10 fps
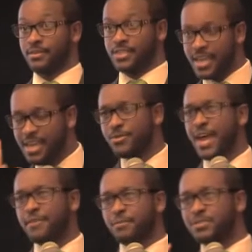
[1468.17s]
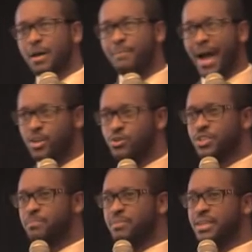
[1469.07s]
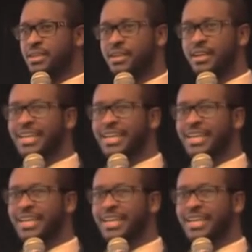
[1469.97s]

To hear that from somebody who should be